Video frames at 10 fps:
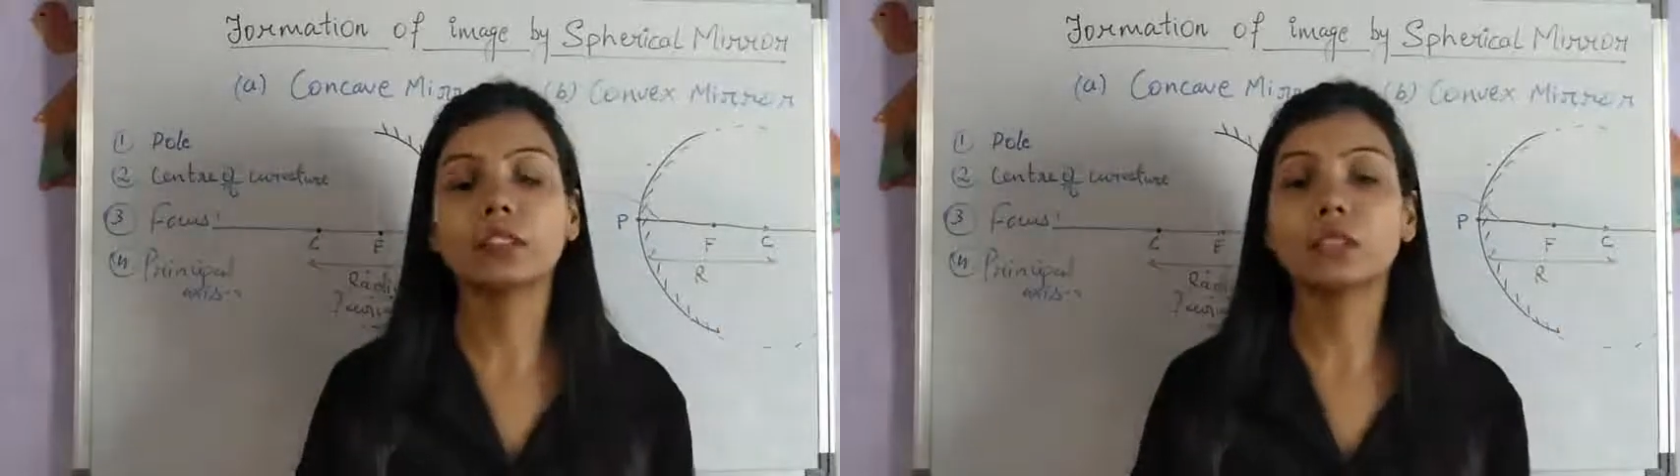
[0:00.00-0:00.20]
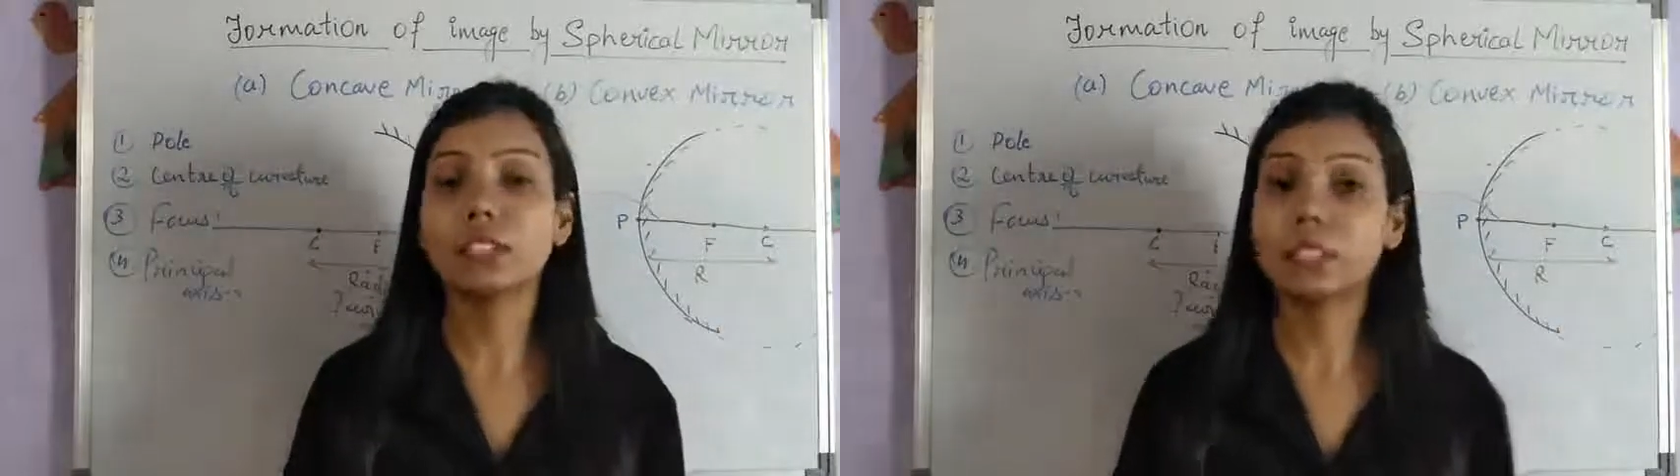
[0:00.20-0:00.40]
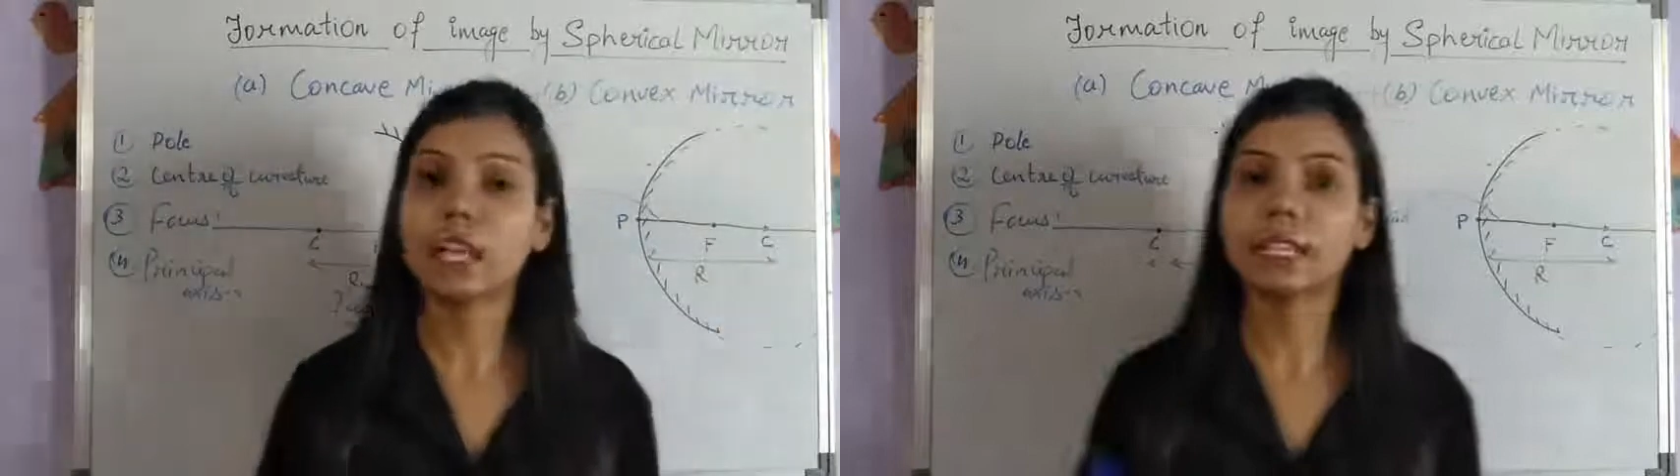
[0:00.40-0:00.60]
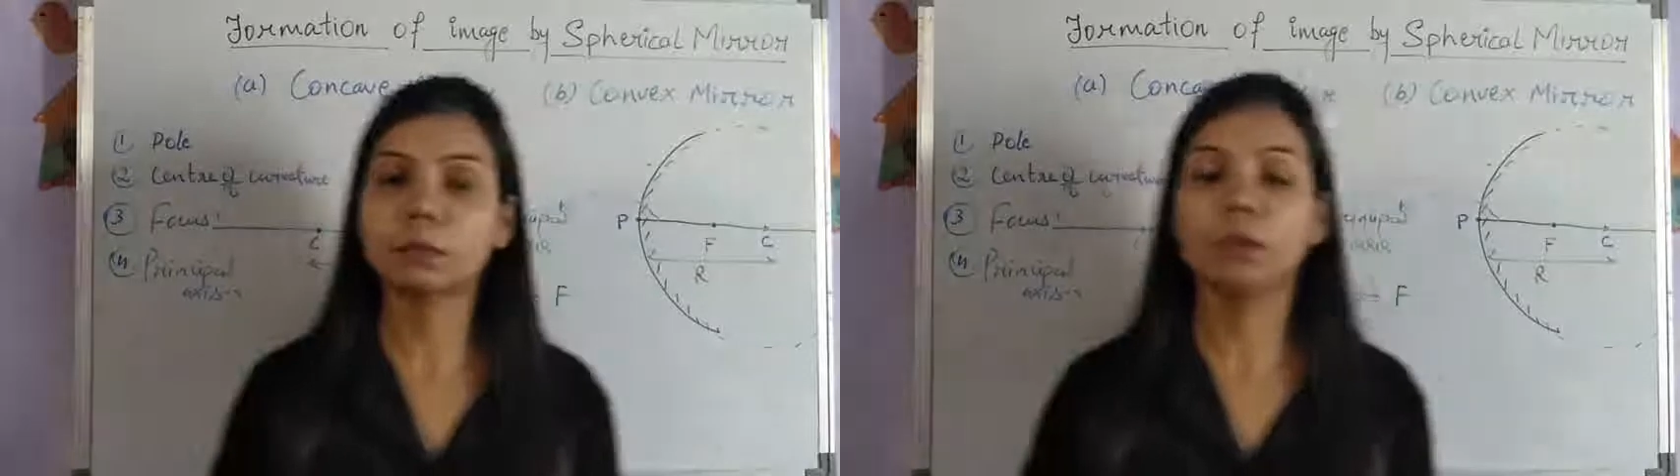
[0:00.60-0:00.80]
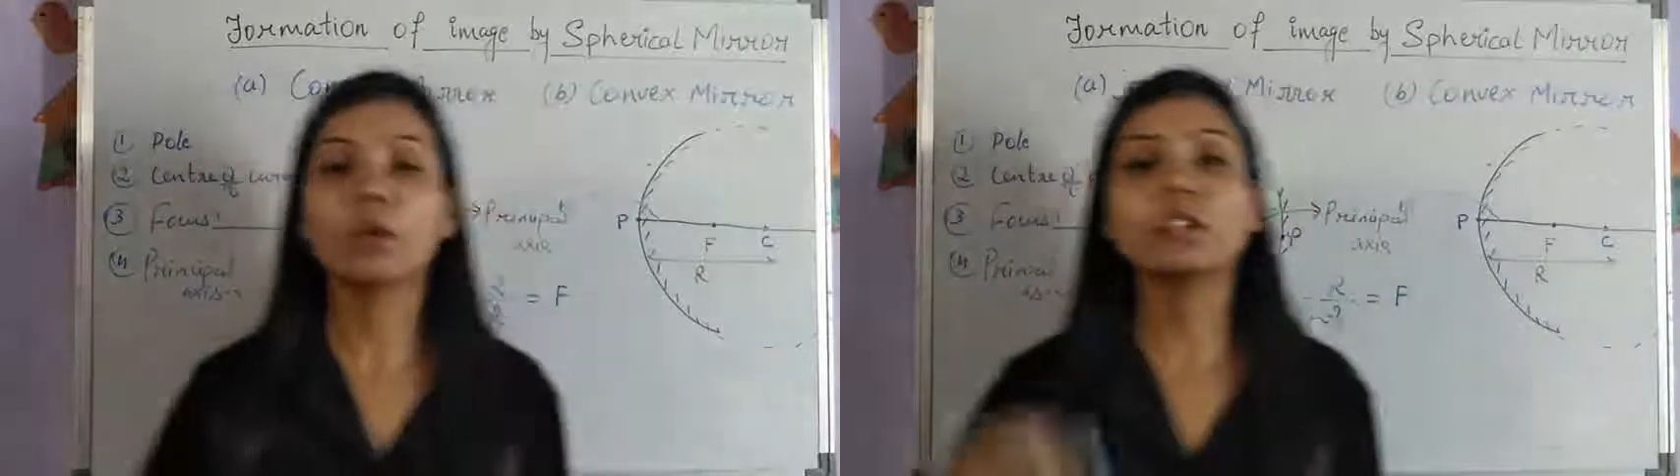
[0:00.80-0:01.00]
which is
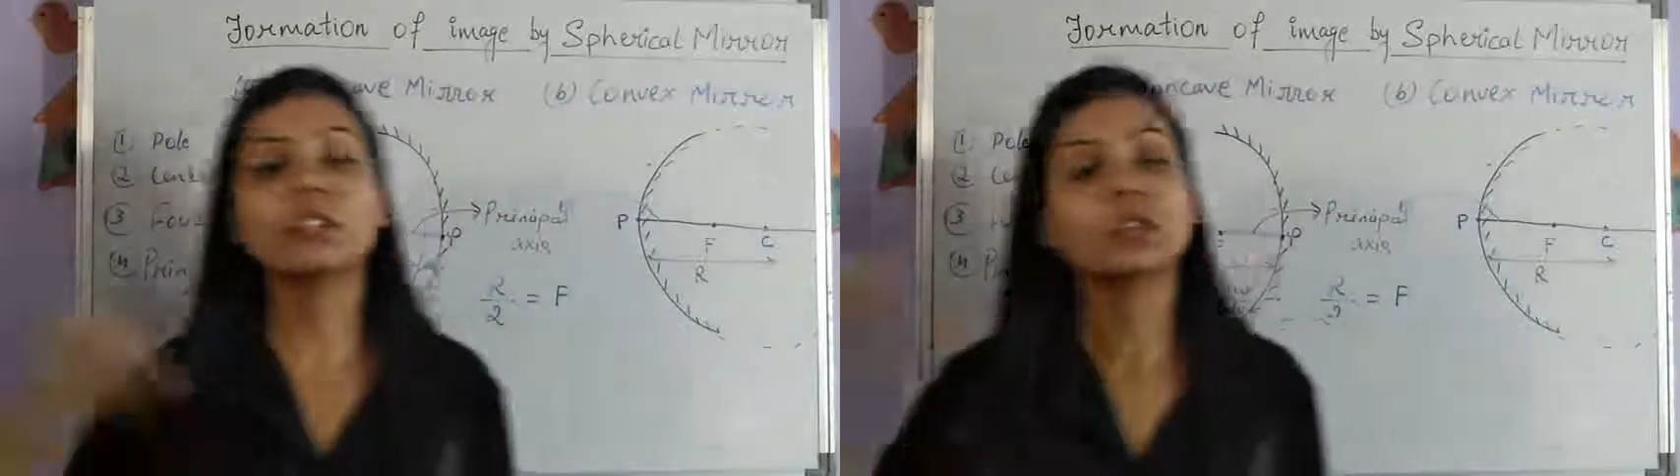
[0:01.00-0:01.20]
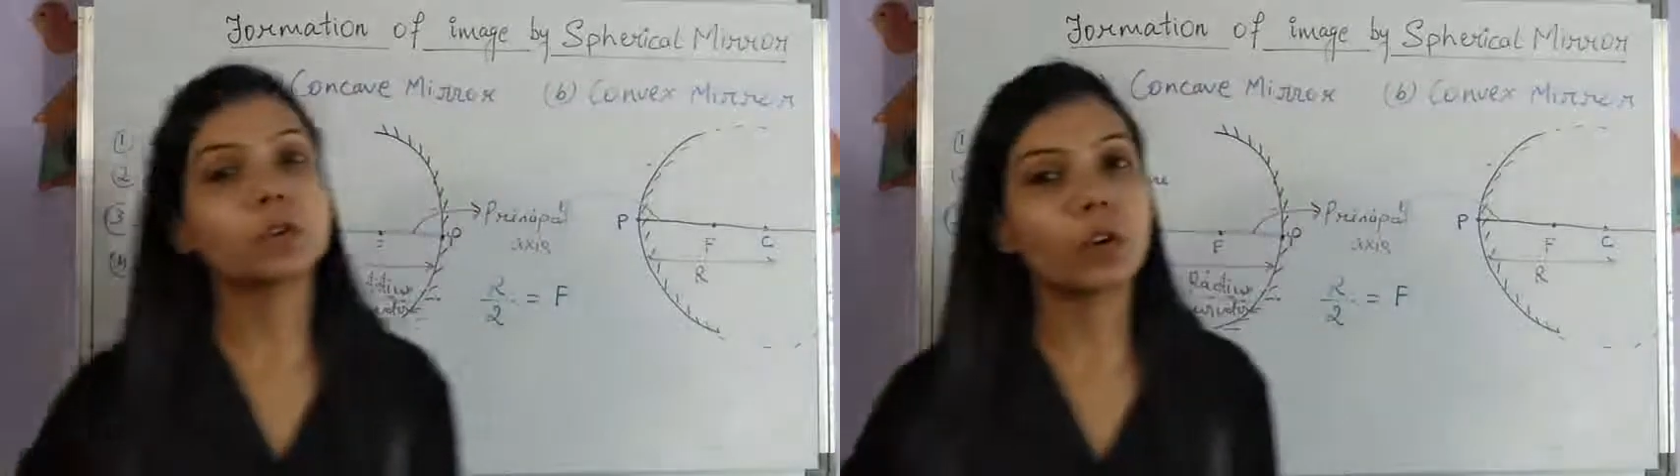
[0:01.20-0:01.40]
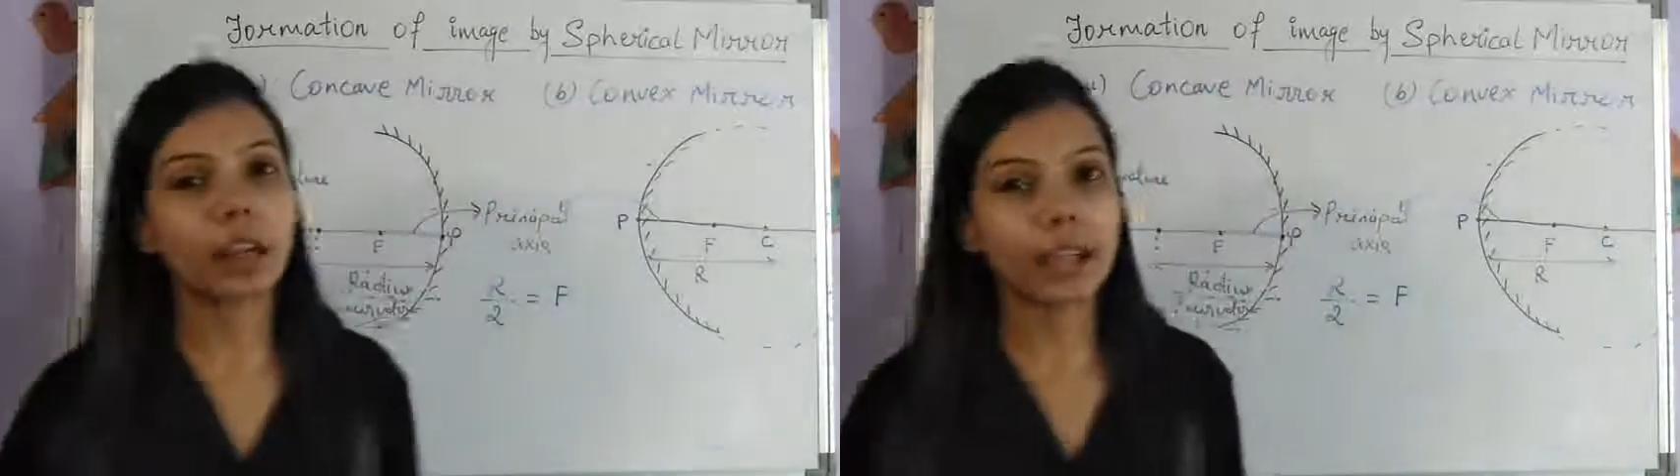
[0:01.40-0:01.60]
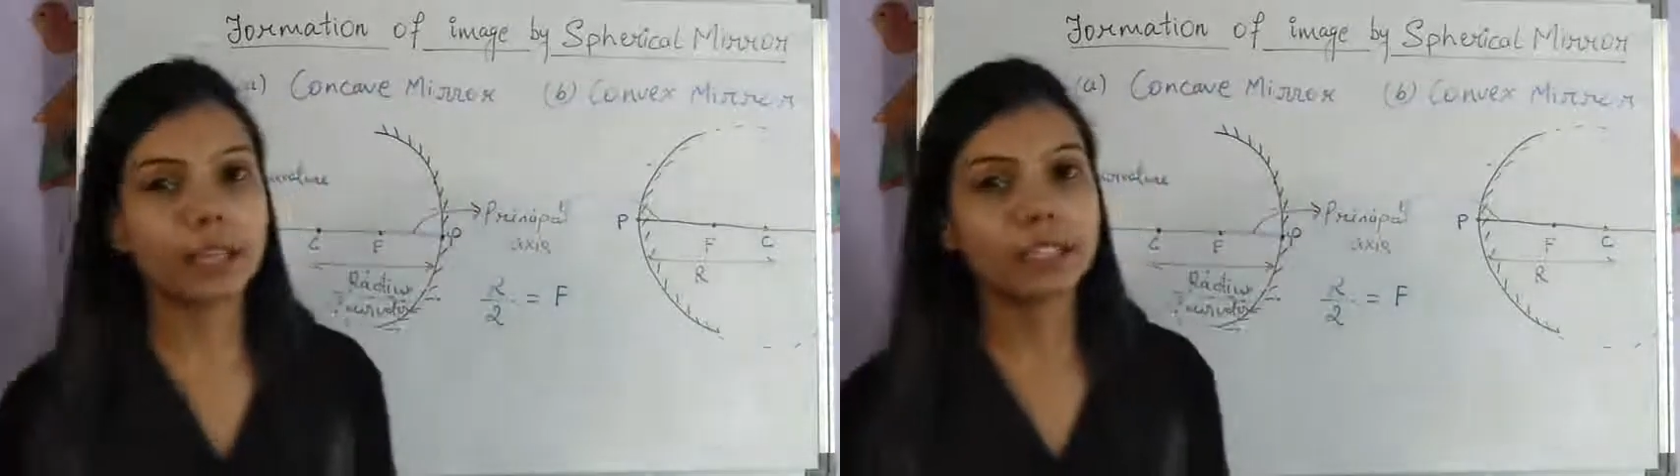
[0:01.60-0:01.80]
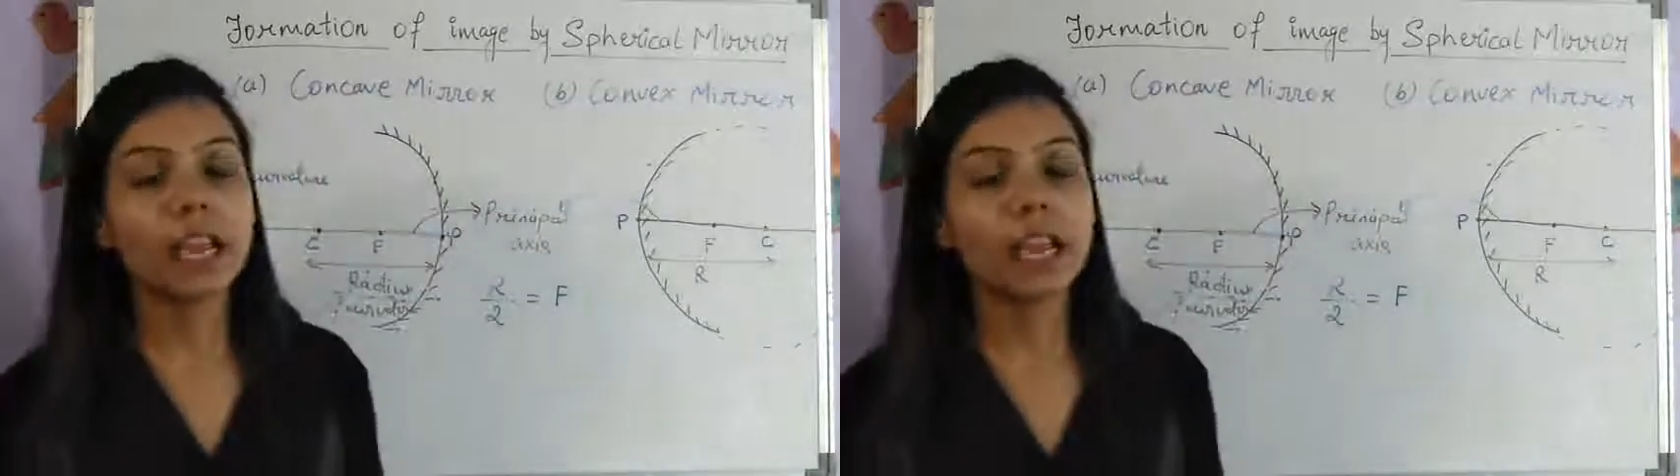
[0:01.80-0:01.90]
exposed to light,